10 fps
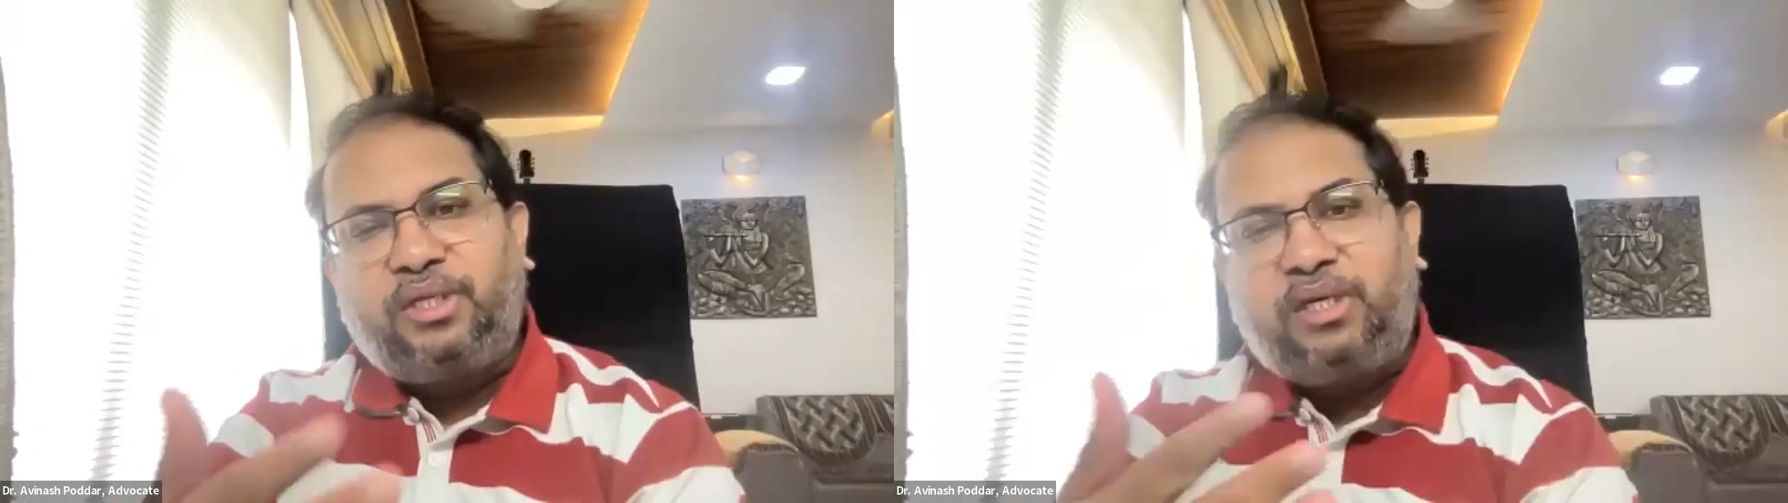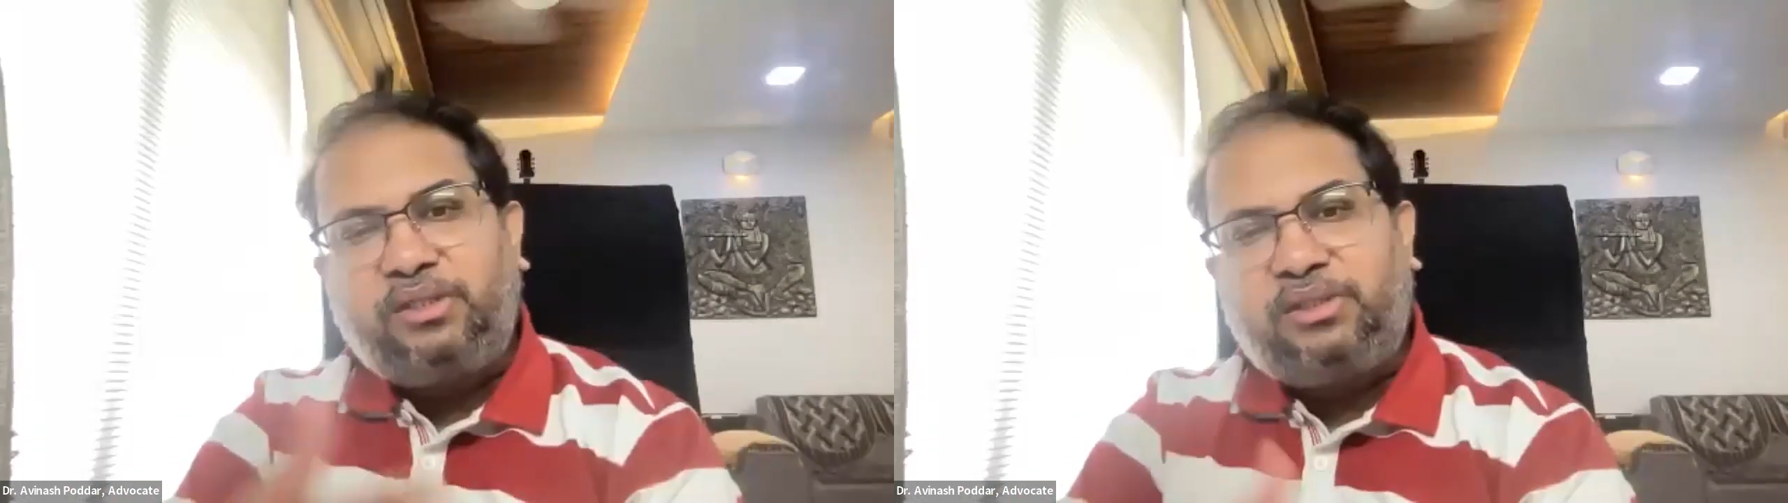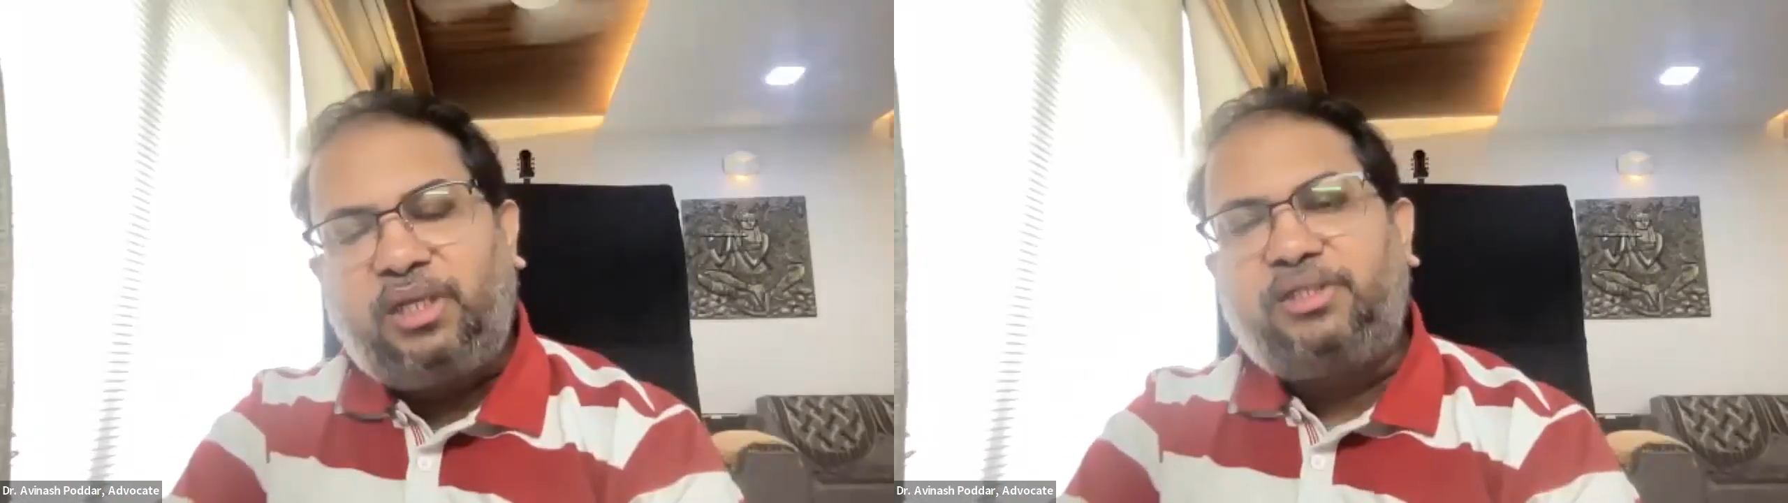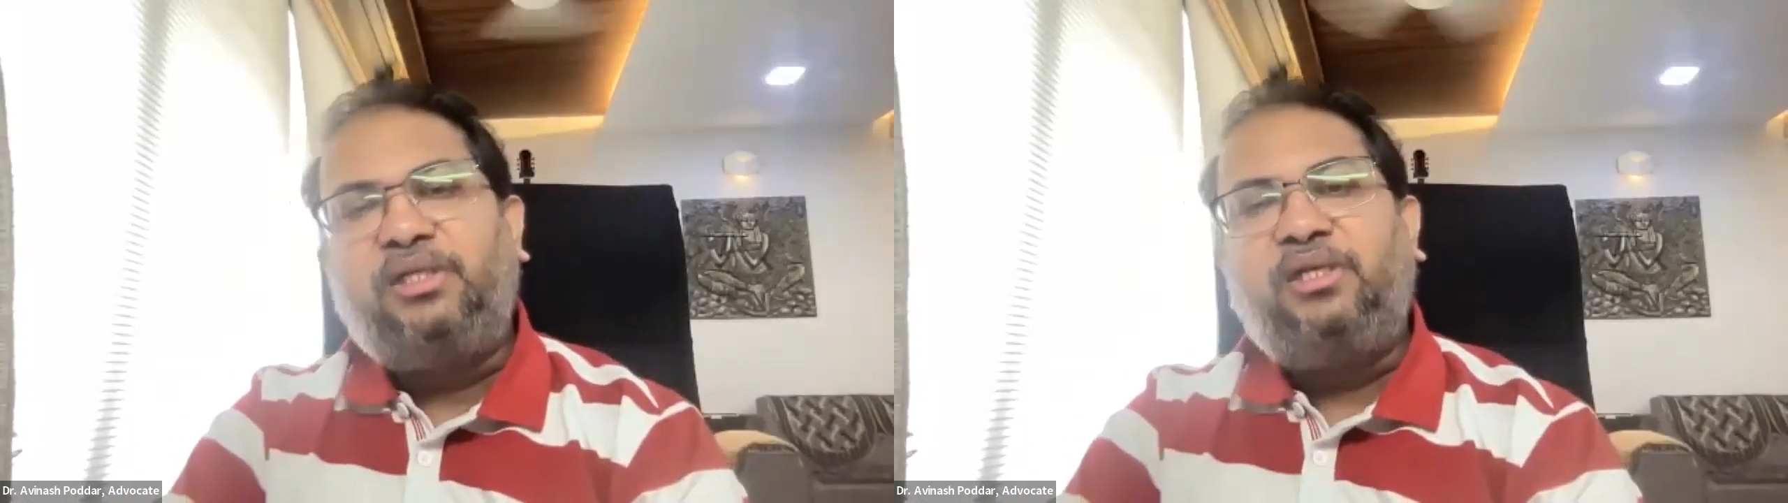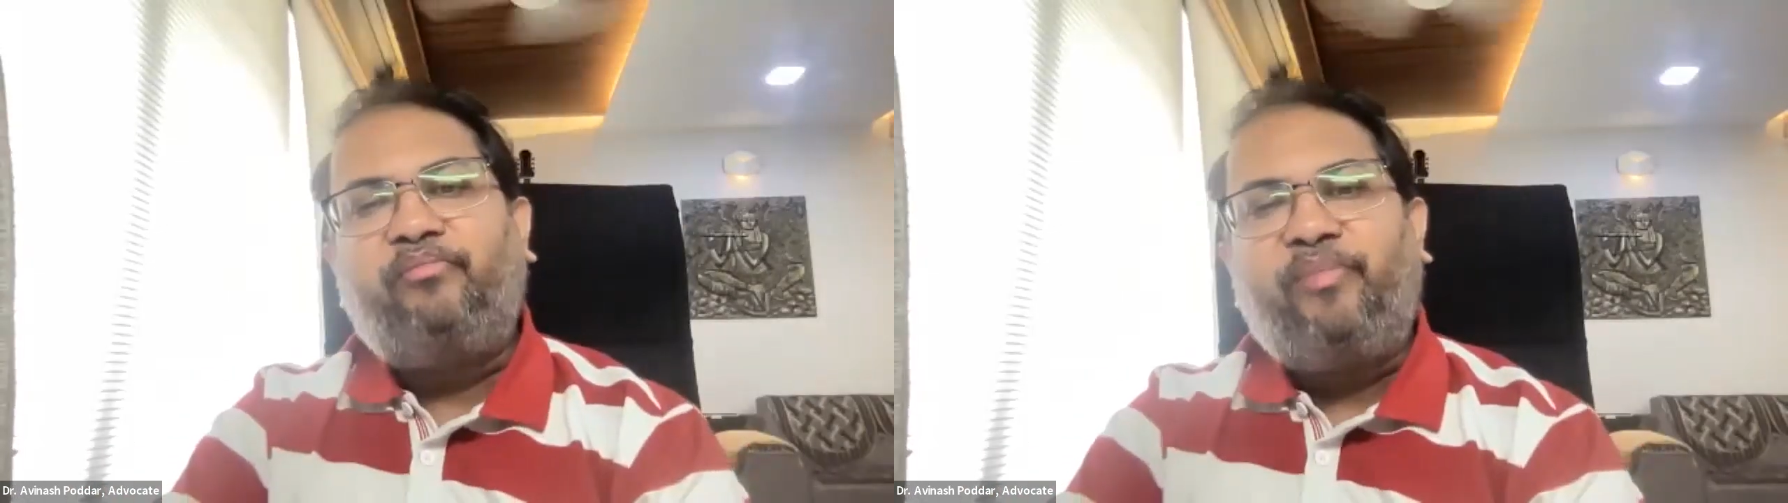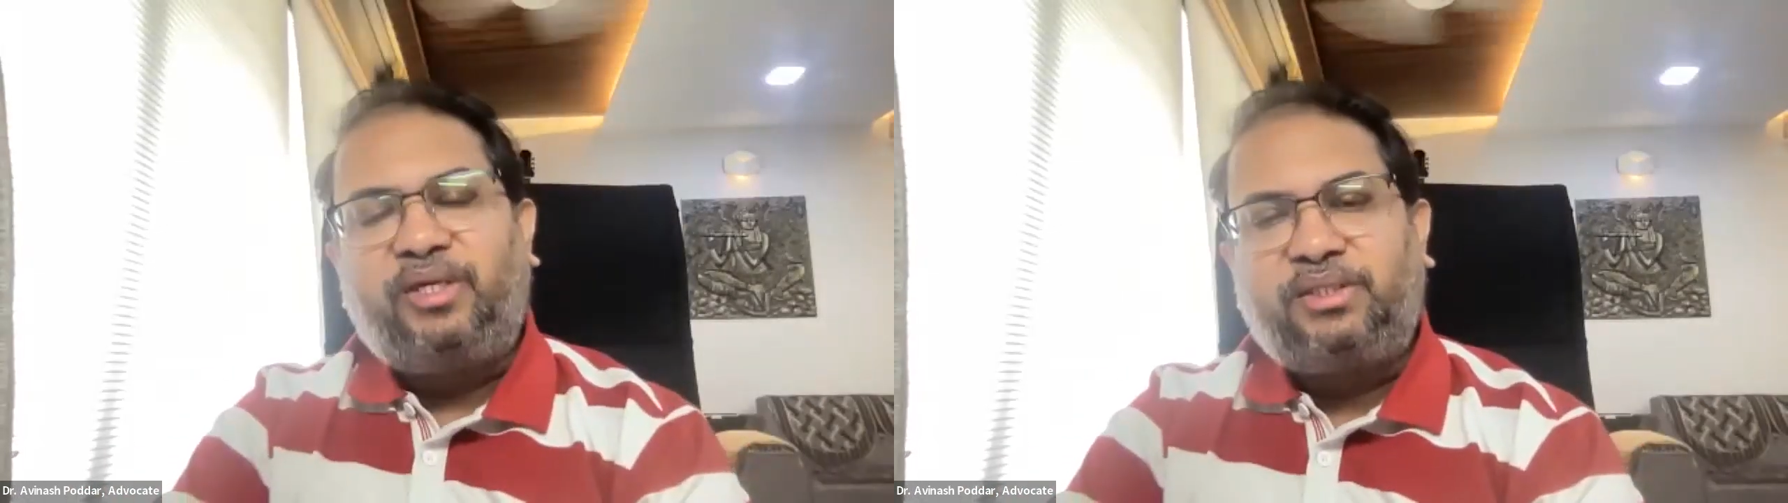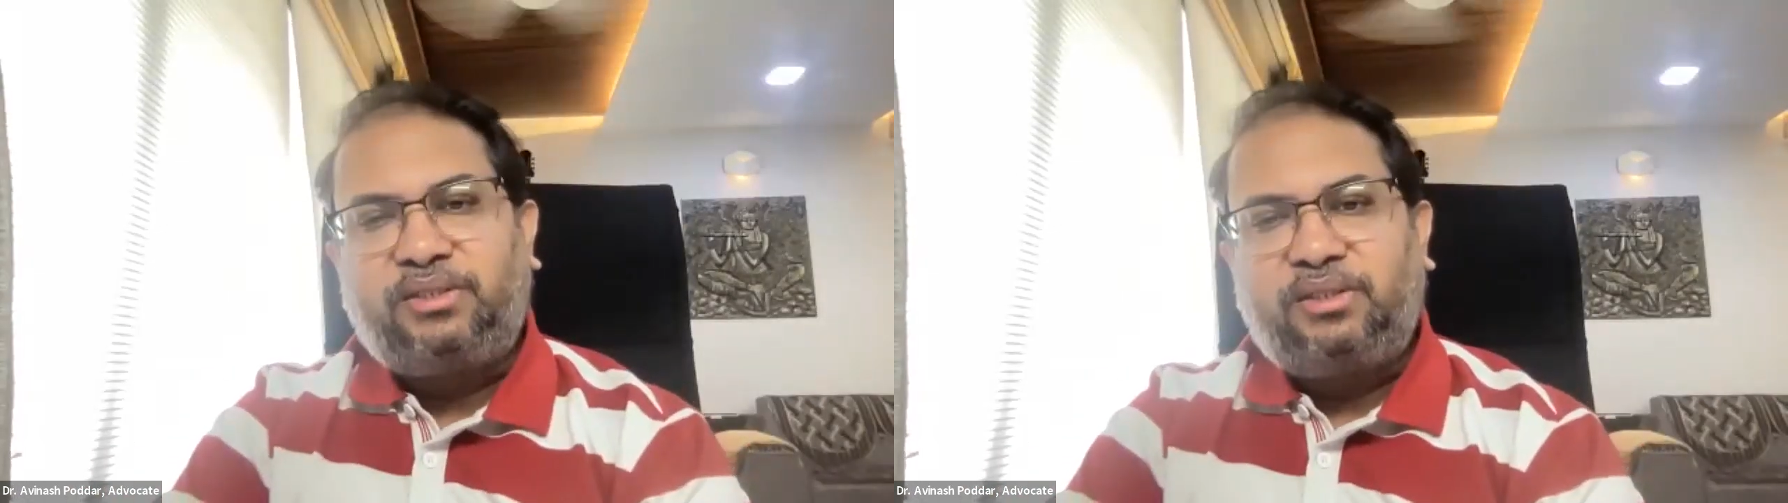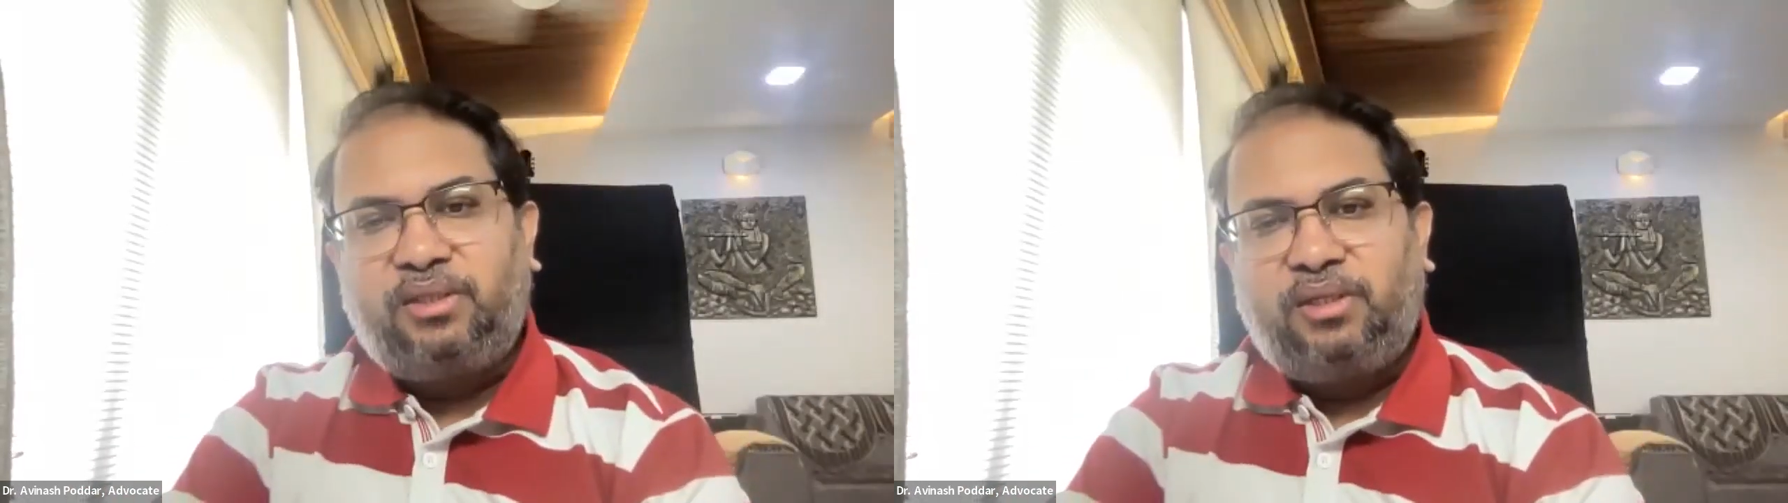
reconciliation in place.